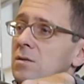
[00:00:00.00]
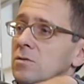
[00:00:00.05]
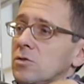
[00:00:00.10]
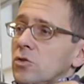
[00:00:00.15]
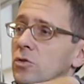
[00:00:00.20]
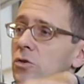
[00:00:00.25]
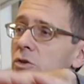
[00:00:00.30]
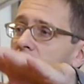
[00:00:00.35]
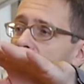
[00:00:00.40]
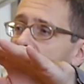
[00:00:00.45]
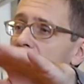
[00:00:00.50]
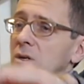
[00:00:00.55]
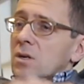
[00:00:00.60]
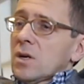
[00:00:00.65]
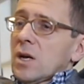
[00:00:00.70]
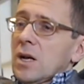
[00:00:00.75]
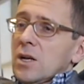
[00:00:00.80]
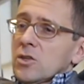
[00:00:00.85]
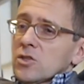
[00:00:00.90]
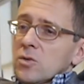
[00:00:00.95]
Georgia,
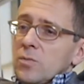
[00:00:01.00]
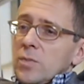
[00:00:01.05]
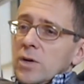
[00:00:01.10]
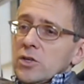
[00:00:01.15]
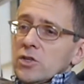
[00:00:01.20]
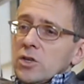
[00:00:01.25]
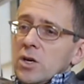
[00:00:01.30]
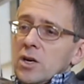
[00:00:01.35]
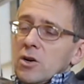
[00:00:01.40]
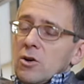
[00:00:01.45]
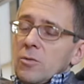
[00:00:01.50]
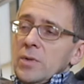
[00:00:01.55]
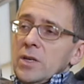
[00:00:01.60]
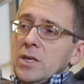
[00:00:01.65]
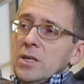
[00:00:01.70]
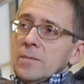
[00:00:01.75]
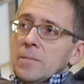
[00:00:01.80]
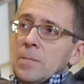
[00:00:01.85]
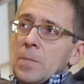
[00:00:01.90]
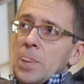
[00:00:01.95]
Azerbaijan,
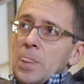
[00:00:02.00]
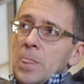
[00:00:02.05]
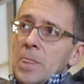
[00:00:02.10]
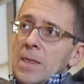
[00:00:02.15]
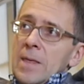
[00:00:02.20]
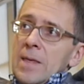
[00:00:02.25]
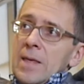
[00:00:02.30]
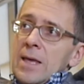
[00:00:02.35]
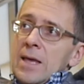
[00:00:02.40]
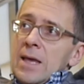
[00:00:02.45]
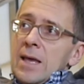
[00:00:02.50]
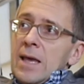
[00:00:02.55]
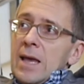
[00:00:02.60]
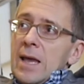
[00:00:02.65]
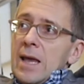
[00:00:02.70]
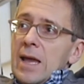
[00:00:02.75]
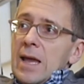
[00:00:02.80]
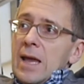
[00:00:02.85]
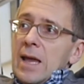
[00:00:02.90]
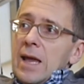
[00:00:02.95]
Armenia.
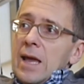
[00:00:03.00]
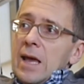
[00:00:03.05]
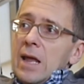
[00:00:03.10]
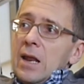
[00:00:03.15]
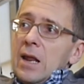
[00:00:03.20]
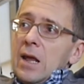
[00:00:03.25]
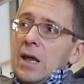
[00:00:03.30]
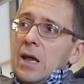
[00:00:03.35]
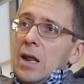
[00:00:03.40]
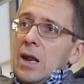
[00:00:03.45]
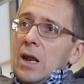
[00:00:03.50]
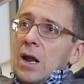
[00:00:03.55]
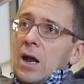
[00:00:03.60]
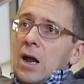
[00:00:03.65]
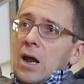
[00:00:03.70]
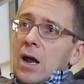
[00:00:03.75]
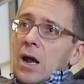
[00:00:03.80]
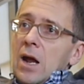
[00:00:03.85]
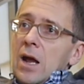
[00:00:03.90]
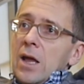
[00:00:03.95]
And
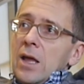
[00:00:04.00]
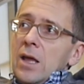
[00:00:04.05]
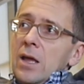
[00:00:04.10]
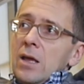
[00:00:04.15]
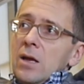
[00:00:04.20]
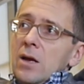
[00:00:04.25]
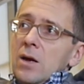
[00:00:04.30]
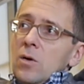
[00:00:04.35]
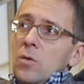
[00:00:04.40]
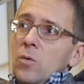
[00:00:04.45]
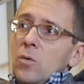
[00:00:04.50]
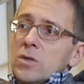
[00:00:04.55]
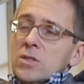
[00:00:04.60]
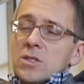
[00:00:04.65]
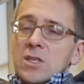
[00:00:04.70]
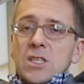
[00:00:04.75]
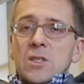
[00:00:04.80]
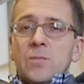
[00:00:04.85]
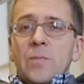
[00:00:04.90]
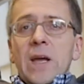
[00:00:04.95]
I
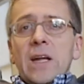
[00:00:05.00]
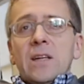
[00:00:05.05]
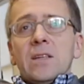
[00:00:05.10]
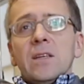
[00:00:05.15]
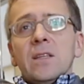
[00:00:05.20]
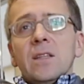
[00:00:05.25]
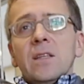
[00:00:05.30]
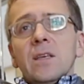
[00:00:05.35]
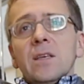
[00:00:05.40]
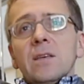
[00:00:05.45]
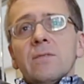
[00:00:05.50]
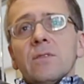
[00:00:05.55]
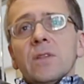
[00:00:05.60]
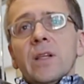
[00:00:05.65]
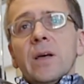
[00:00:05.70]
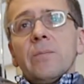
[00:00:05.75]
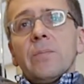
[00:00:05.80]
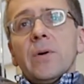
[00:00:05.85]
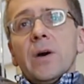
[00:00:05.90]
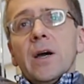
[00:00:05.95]
was expecting the evil
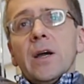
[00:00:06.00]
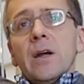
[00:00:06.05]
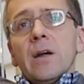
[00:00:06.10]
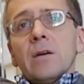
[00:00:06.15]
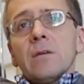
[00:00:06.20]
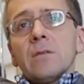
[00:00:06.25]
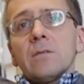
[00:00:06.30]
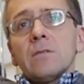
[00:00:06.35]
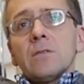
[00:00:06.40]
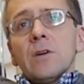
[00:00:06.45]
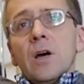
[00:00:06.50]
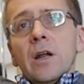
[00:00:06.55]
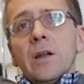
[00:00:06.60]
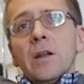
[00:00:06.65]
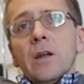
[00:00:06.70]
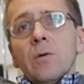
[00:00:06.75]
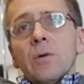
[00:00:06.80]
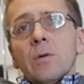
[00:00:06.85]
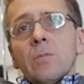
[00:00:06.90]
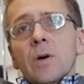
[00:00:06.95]
empire, not
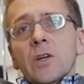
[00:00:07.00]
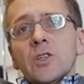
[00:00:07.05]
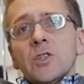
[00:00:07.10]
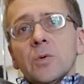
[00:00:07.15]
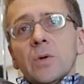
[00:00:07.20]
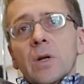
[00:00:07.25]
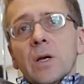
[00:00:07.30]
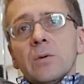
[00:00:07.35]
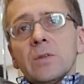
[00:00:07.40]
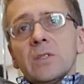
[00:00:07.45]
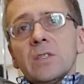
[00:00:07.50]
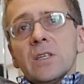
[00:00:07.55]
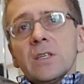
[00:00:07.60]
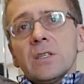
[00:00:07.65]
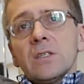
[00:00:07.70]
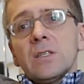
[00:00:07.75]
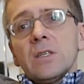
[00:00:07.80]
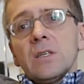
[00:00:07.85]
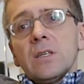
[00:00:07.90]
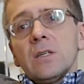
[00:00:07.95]
knowing much when I was
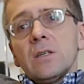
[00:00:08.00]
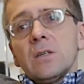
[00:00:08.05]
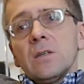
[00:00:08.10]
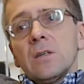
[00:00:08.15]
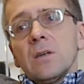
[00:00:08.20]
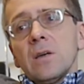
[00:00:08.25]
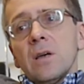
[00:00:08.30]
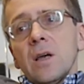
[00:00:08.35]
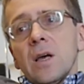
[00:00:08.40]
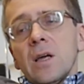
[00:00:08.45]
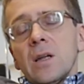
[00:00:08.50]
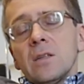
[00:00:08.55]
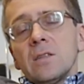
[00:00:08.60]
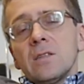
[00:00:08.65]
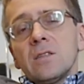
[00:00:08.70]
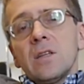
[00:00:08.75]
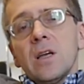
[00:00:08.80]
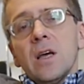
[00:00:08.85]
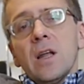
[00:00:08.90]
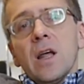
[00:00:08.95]
16. And
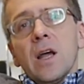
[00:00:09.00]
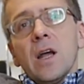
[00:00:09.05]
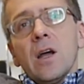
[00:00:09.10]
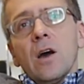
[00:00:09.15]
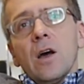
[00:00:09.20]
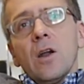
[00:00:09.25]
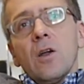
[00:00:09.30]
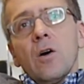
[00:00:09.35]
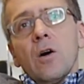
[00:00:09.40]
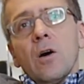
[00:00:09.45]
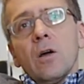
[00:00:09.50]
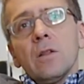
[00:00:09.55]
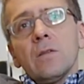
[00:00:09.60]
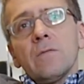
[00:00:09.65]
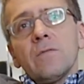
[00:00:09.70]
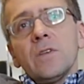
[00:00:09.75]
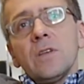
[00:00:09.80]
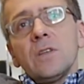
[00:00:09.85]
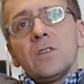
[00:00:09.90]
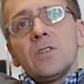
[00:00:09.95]
instead I got all
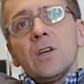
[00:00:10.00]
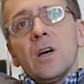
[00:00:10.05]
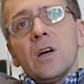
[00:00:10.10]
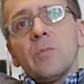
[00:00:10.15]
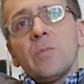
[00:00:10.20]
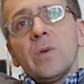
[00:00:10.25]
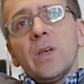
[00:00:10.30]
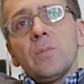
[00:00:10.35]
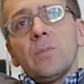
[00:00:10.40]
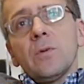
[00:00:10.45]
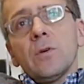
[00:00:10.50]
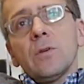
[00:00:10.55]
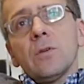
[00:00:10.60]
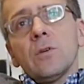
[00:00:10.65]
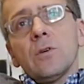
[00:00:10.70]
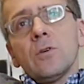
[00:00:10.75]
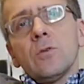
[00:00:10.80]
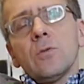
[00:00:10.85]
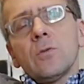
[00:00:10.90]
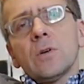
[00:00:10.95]
of these young
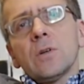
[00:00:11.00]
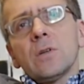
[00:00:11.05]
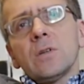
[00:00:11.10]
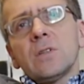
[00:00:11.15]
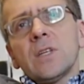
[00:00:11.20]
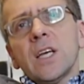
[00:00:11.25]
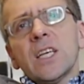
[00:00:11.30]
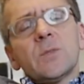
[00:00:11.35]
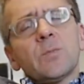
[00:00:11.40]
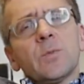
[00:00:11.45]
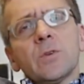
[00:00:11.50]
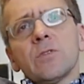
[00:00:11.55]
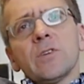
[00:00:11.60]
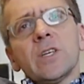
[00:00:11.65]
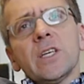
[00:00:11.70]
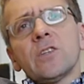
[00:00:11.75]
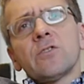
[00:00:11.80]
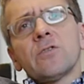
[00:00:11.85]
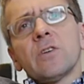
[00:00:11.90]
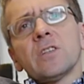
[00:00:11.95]
people who were
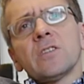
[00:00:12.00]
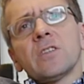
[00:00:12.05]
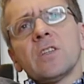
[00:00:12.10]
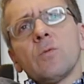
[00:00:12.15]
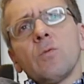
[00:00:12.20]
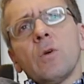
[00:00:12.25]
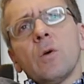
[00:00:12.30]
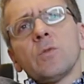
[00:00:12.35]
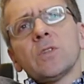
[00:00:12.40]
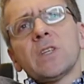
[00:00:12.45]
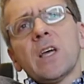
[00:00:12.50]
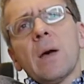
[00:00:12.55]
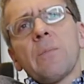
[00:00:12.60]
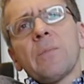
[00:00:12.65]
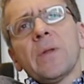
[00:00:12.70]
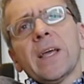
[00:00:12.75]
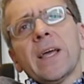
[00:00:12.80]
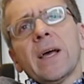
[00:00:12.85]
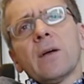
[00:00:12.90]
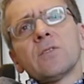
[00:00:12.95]
desperately interested in what was
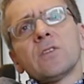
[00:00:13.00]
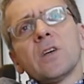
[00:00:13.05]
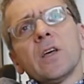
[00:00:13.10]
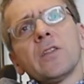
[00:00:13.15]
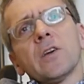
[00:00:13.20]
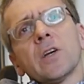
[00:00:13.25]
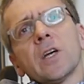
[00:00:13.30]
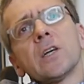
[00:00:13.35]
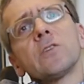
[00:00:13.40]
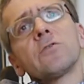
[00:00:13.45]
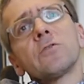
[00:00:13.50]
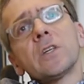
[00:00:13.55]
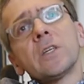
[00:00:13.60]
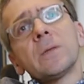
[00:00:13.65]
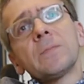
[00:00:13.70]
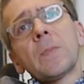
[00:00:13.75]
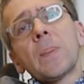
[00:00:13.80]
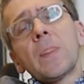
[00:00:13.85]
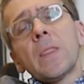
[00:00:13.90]
happening outside their country